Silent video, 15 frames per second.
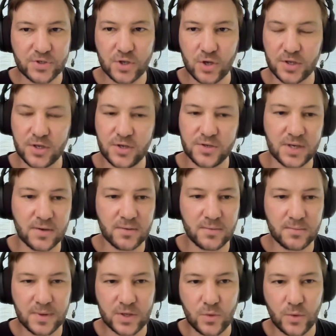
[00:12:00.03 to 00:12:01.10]
start
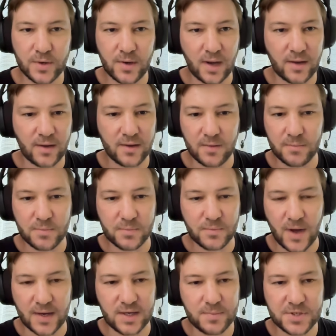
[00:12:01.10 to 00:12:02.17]
using Bitcoin like
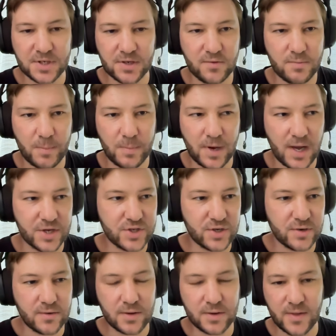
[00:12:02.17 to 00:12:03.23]
90% of the
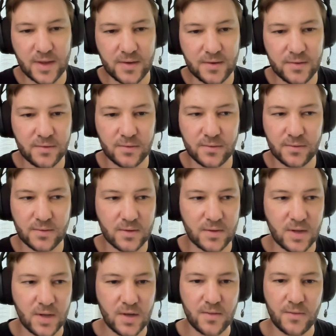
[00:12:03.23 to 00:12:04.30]
population, and then
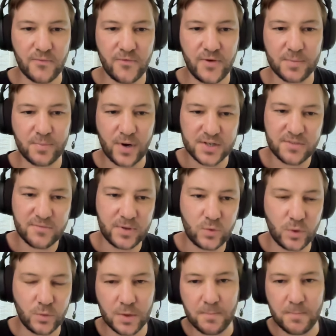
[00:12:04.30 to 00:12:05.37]
the fiat price of
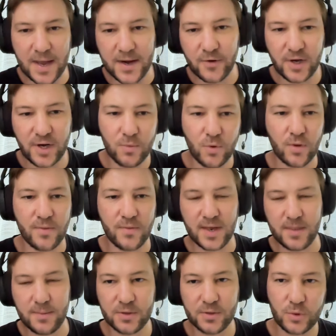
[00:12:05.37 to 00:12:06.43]
Bitcoin won't matter anymore, and
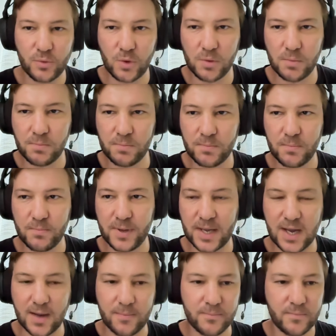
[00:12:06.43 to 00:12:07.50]
then Bitcoin will
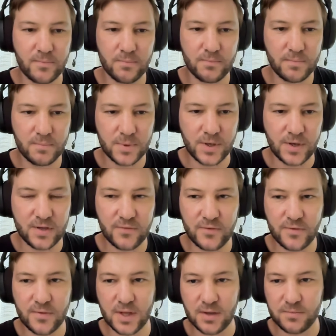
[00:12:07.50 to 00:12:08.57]
become
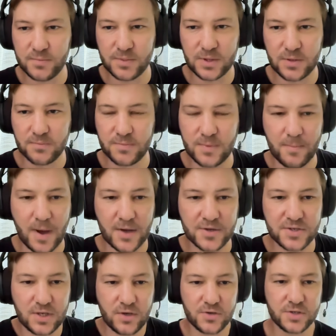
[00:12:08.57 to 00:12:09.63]
the
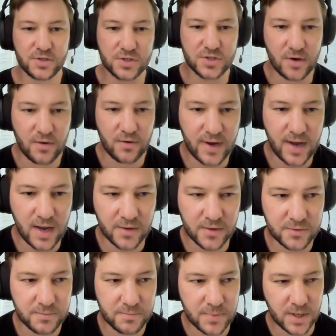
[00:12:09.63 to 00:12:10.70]
most used unit of
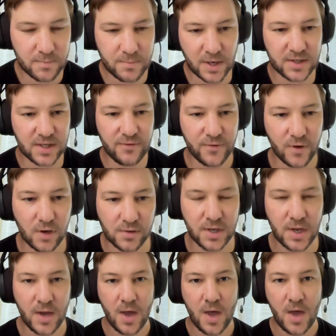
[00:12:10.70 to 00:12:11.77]
account by
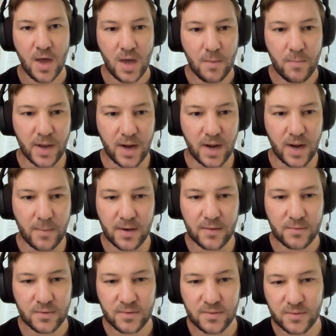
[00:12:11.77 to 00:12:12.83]
default. But I
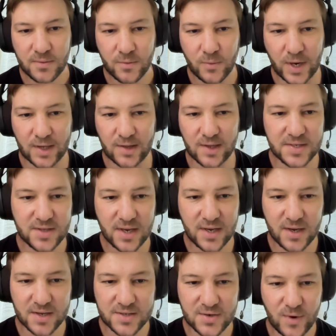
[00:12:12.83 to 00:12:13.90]
mean, we're at least
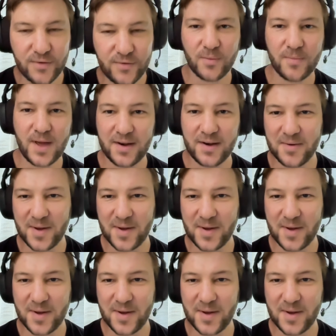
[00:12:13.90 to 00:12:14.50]
10 years away from that,